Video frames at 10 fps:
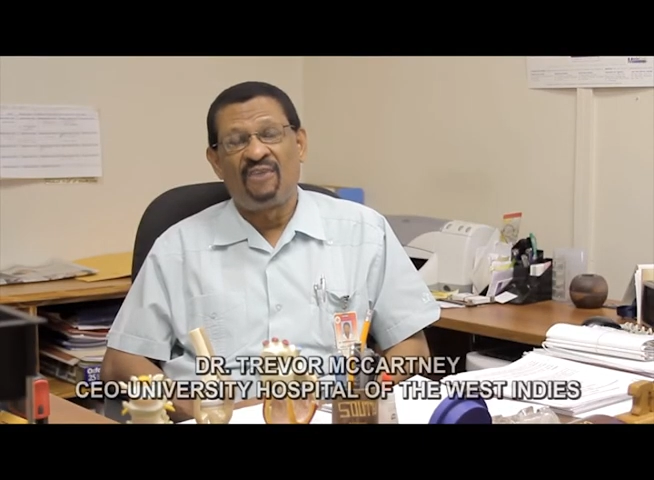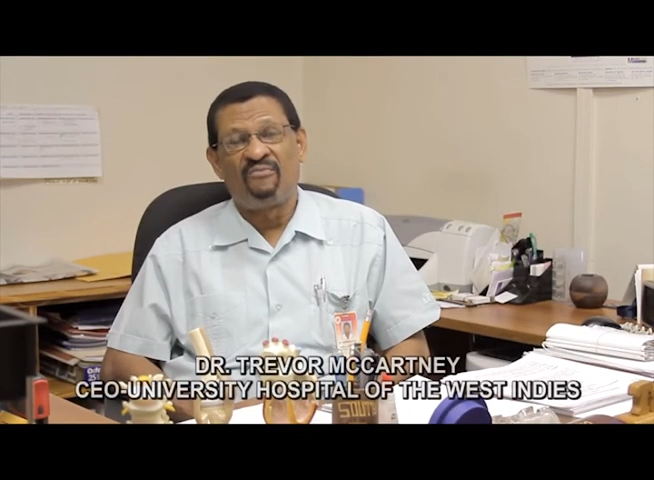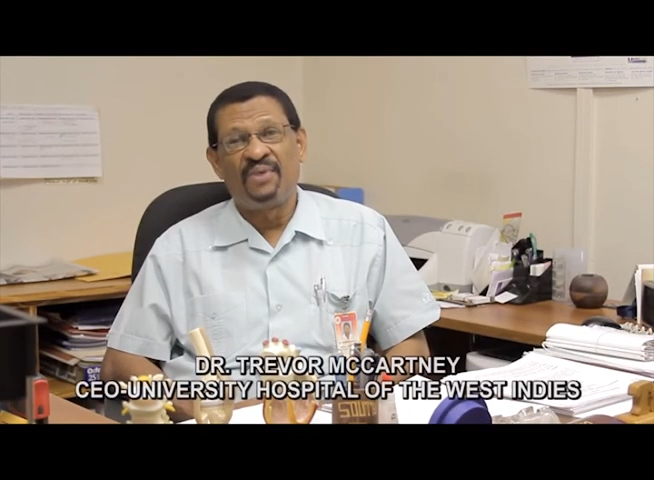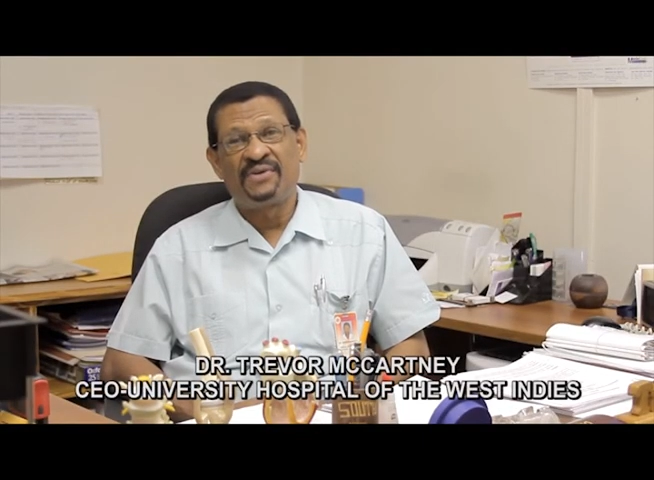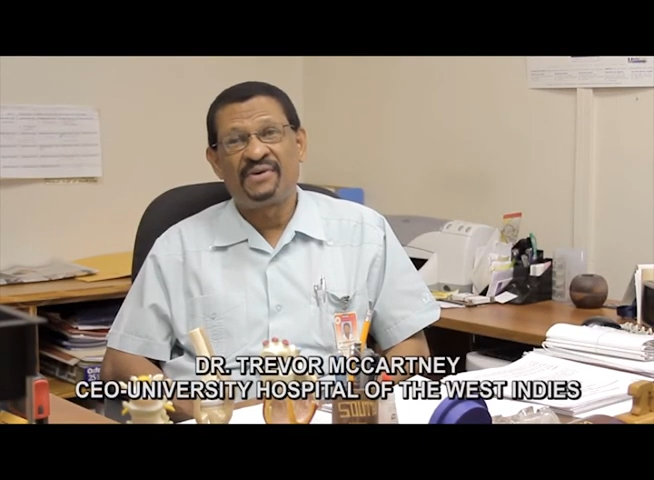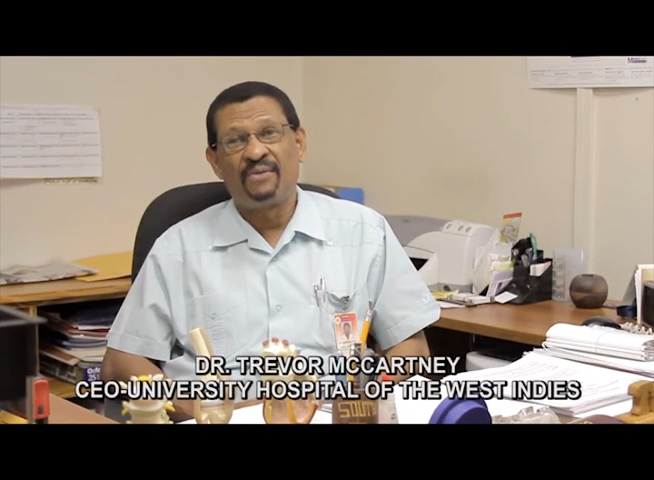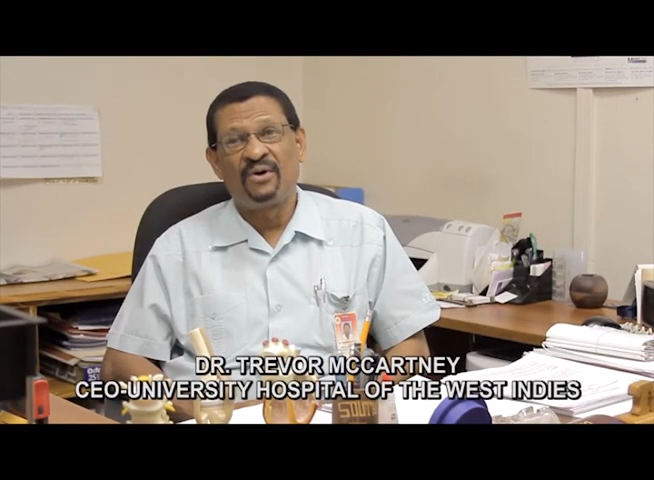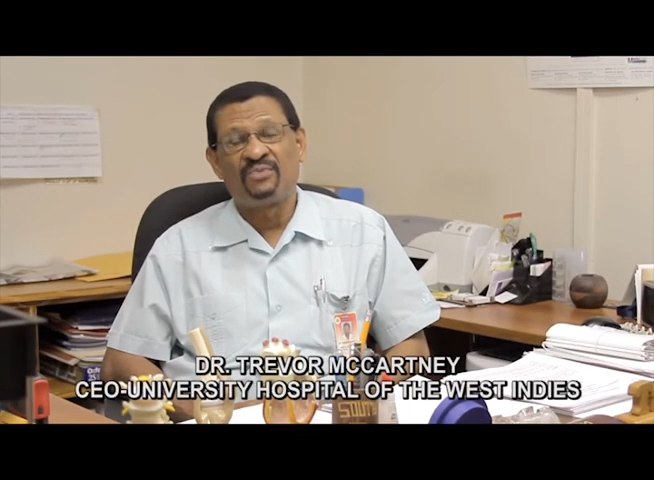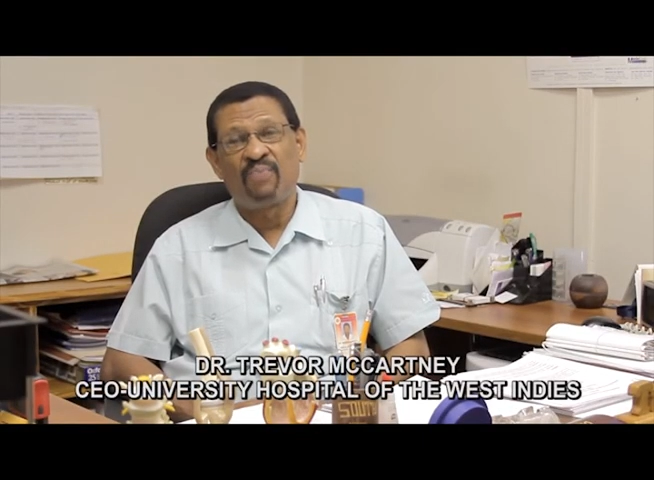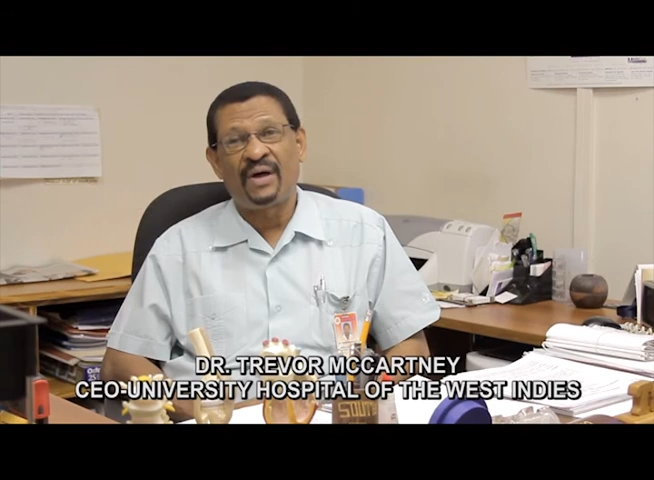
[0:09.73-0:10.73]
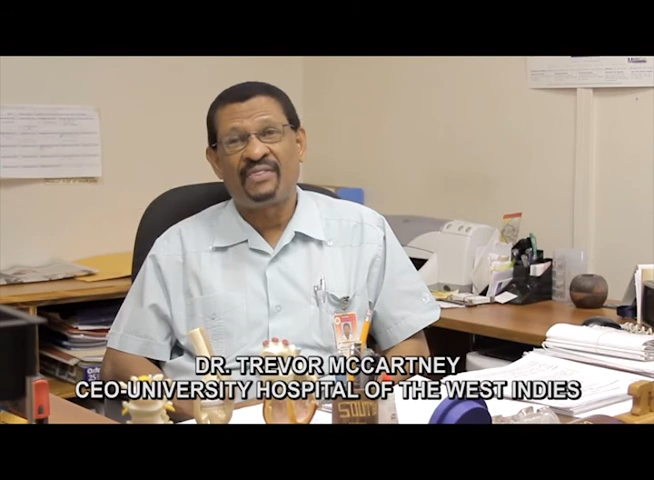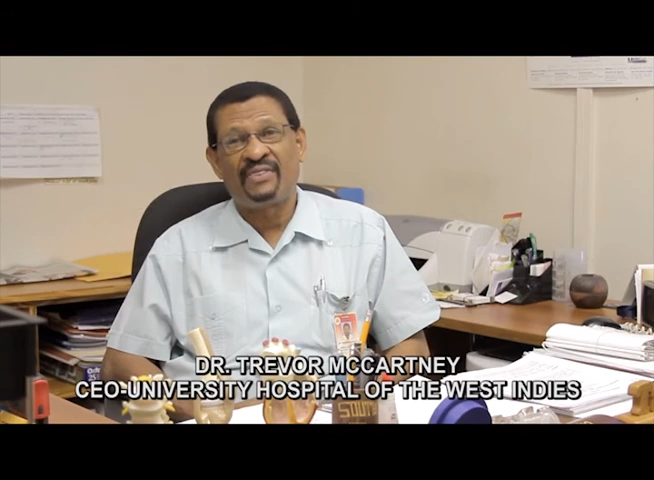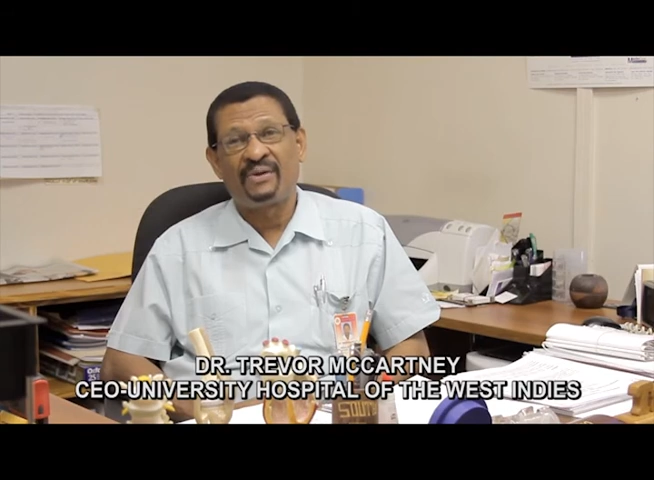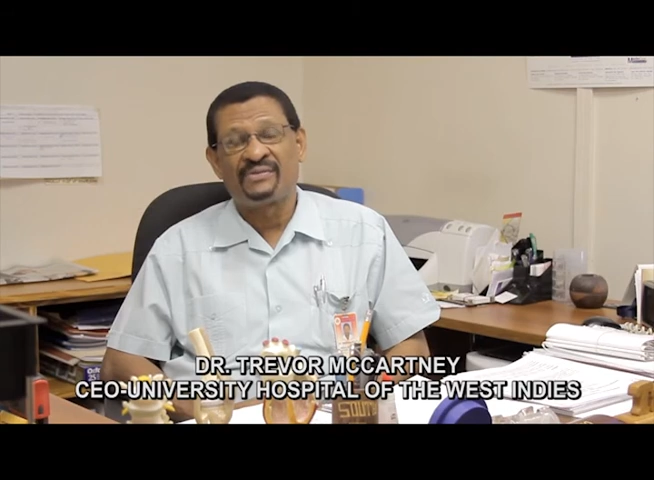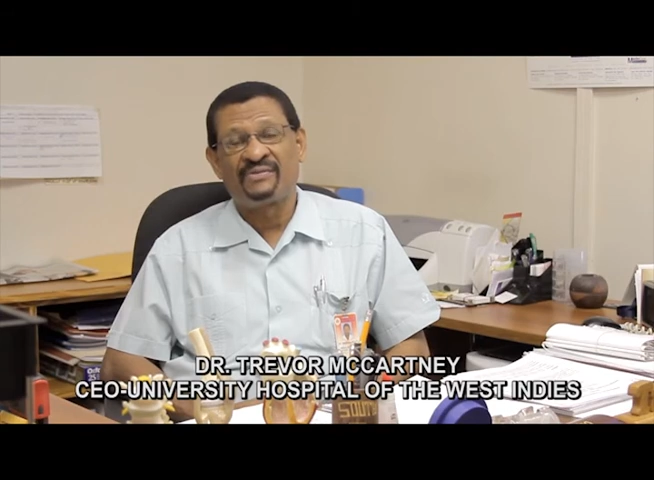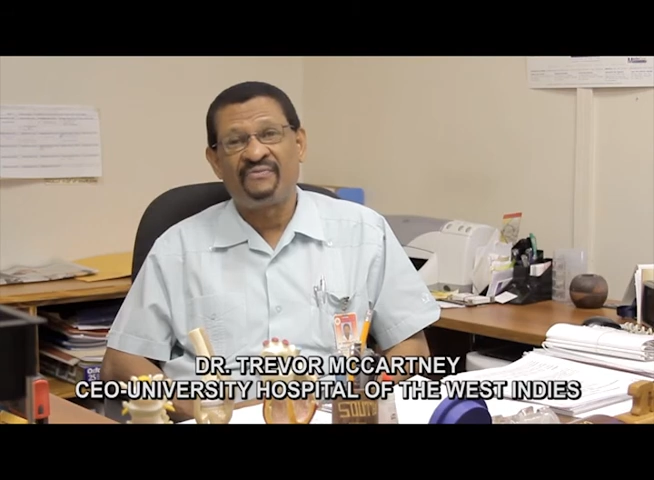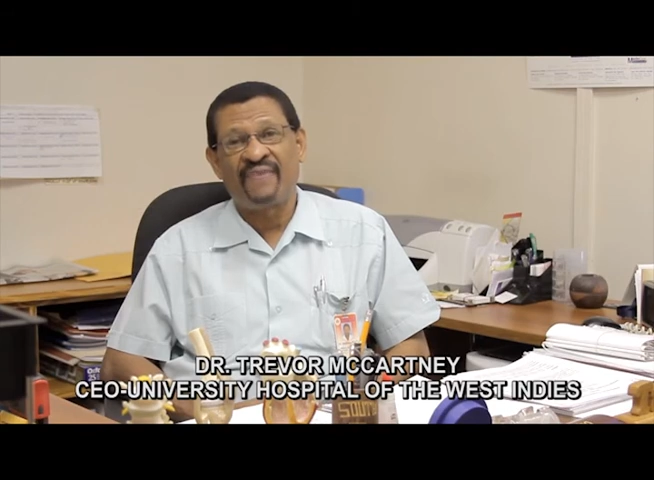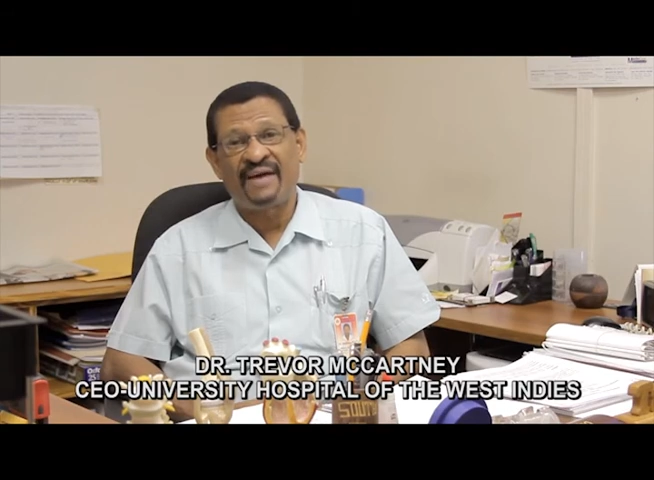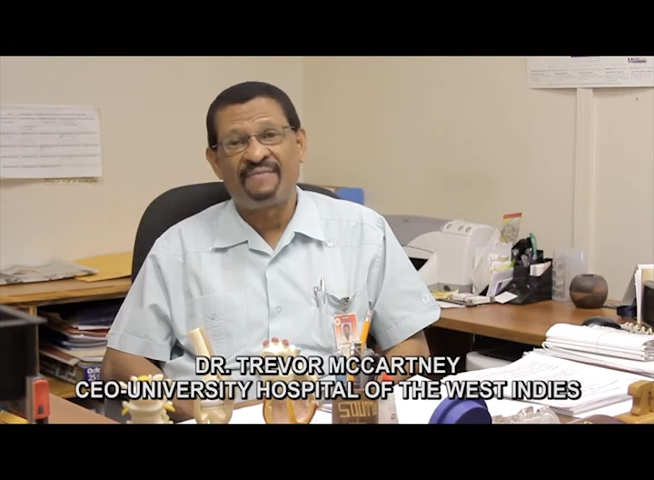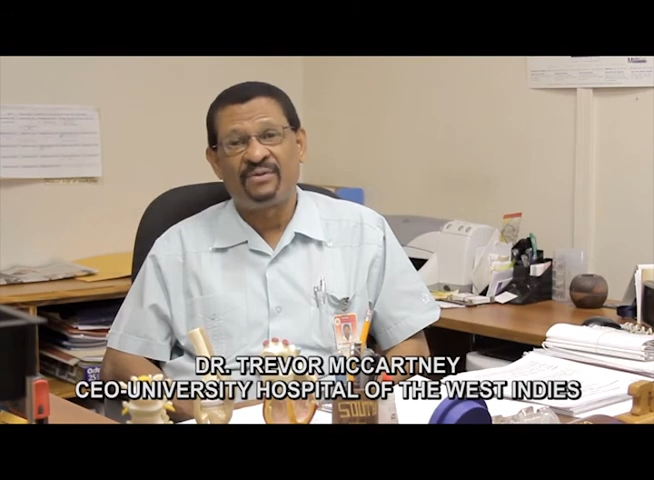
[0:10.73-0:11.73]
of which about
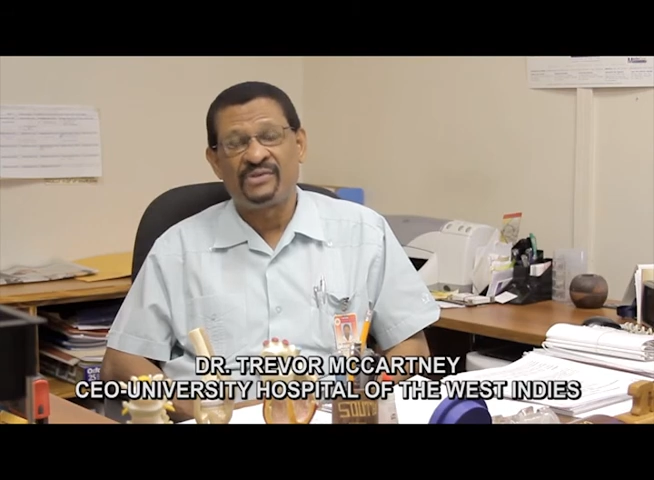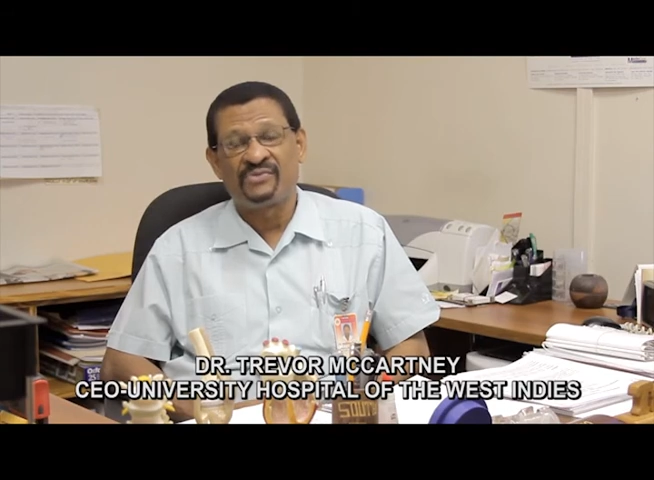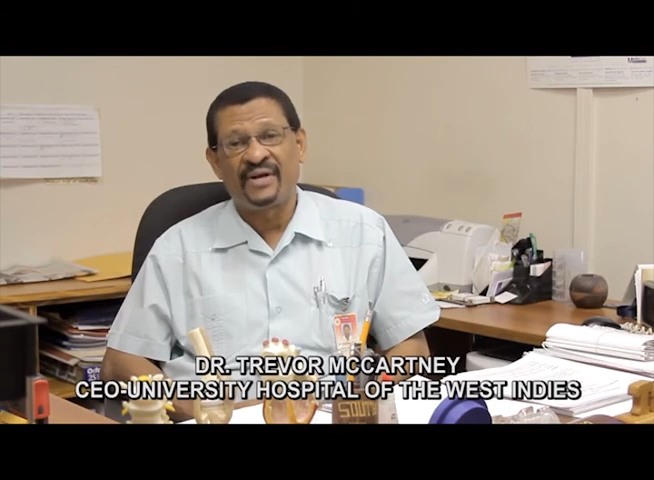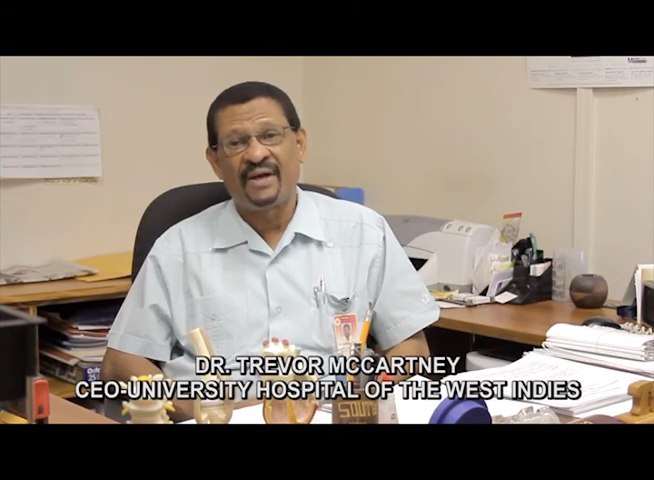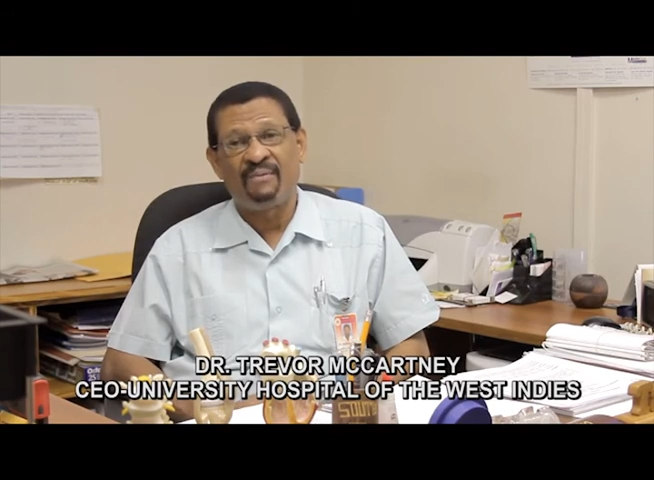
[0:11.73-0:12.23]
1,500